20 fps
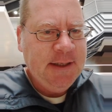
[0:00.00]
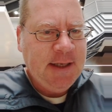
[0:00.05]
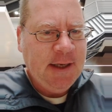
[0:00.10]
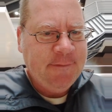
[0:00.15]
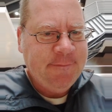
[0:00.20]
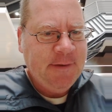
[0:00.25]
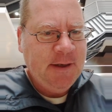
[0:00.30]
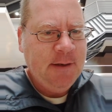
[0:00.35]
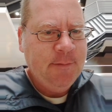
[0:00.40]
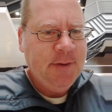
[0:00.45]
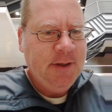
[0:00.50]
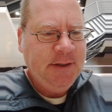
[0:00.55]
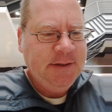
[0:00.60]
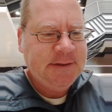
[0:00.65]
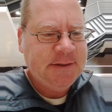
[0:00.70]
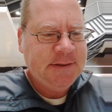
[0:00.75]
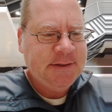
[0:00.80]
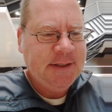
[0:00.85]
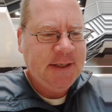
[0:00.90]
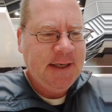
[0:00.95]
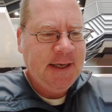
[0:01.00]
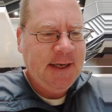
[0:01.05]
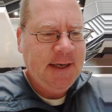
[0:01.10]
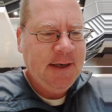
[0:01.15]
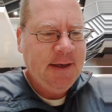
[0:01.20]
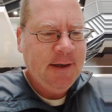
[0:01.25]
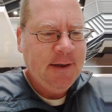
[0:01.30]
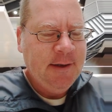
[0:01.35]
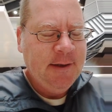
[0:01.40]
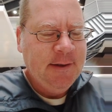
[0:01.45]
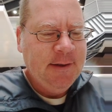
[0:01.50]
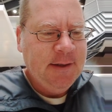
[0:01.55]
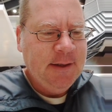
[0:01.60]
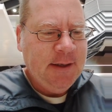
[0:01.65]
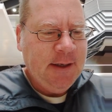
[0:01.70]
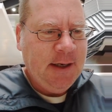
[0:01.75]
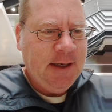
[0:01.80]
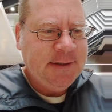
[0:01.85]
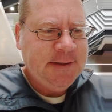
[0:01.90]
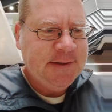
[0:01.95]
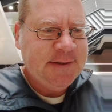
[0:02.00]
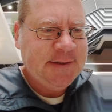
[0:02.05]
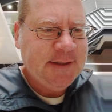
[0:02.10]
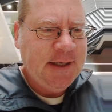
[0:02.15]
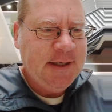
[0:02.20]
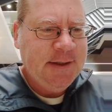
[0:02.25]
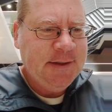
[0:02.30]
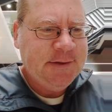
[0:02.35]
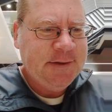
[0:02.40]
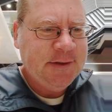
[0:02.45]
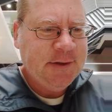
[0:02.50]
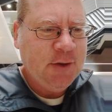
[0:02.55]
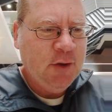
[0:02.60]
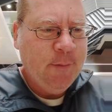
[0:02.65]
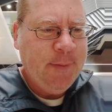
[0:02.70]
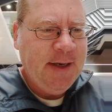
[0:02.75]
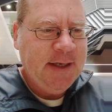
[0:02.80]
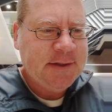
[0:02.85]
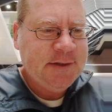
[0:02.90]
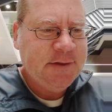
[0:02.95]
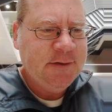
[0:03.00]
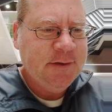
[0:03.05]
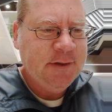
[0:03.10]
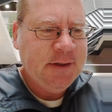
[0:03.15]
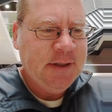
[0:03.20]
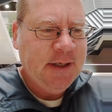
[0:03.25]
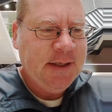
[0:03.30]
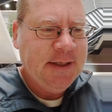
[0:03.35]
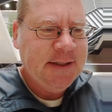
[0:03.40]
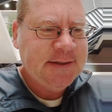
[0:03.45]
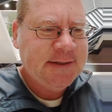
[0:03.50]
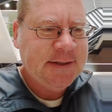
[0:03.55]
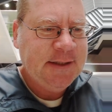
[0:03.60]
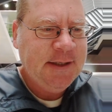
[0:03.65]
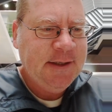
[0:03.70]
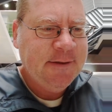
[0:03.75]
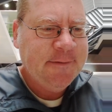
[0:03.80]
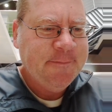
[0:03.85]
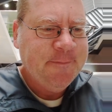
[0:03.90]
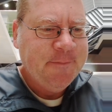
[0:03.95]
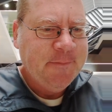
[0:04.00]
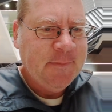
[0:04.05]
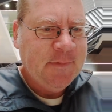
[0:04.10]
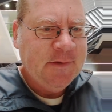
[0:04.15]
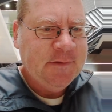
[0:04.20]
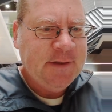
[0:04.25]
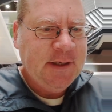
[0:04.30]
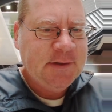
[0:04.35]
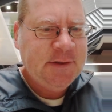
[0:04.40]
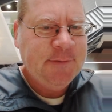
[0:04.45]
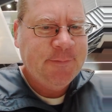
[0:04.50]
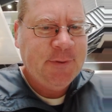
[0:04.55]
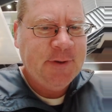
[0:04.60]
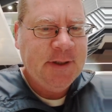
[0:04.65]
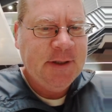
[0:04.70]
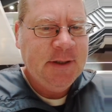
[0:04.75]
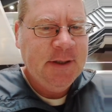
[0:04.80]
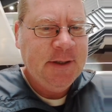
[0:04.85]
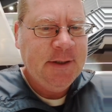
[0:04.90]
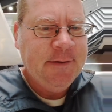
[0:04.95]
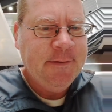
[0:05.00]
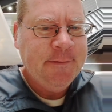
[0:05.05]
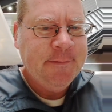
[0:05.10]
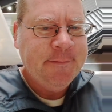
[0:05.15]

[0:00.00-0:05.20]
Cafe, but today I decided to go back to Nadex Trades. It's actually pretty good.